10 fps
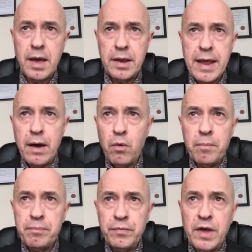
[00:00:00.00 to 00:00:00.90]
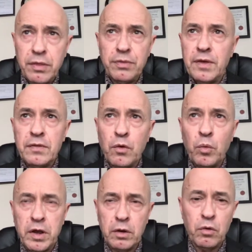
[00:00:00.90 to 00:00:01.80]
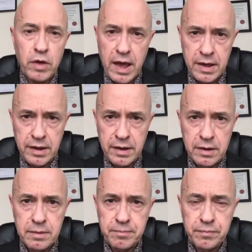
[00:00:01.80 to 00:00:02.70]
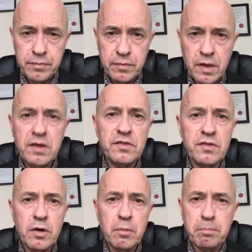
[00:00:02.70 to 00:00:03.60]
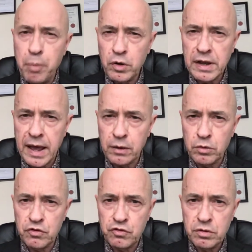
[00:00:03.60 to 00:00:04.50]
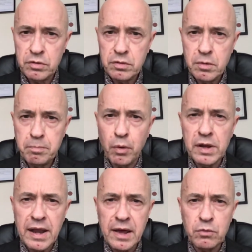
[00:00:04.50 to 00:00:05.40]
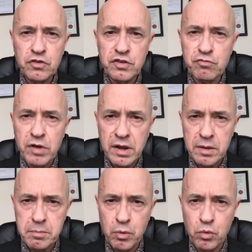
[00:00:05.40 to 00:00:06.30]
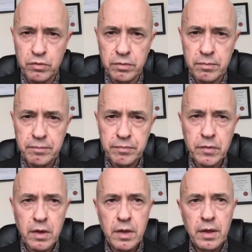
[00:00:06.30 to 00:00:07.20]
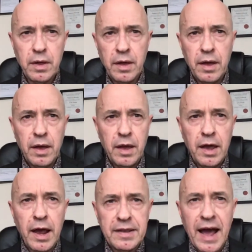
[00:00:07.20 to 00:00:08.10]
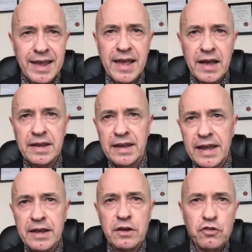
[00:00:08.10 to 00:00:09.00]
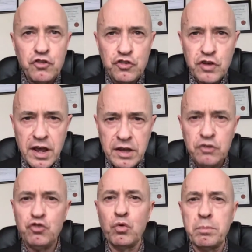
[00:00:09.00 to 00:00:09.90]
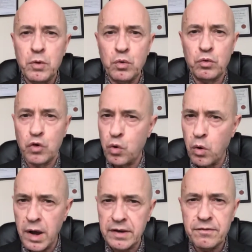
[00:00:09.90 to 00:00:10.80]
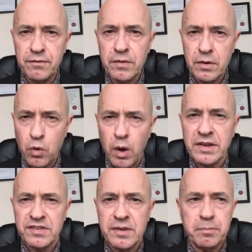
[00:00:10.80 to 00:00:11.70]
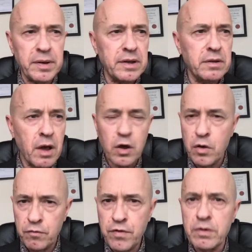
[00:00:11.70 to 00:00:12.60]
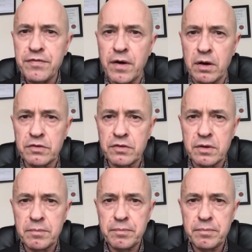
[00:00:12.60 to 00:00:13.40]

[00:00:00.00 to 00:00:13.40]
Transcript: Now, the other thing that we can look at here is body language. Body language is really important. And again, it can change your mood quite simply and very fast.